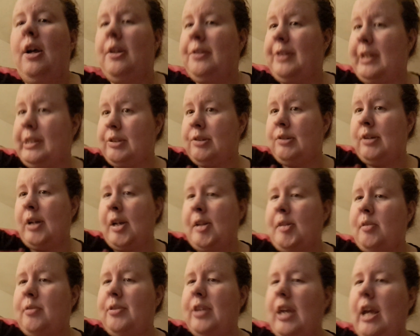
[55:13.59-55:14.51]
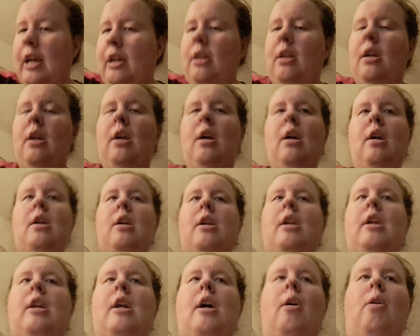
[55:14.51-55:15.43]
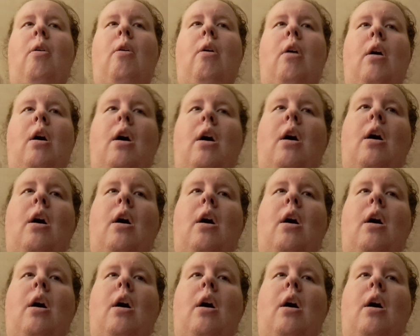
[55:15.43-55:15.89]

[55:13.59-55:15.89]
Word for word: That's another thing. You know,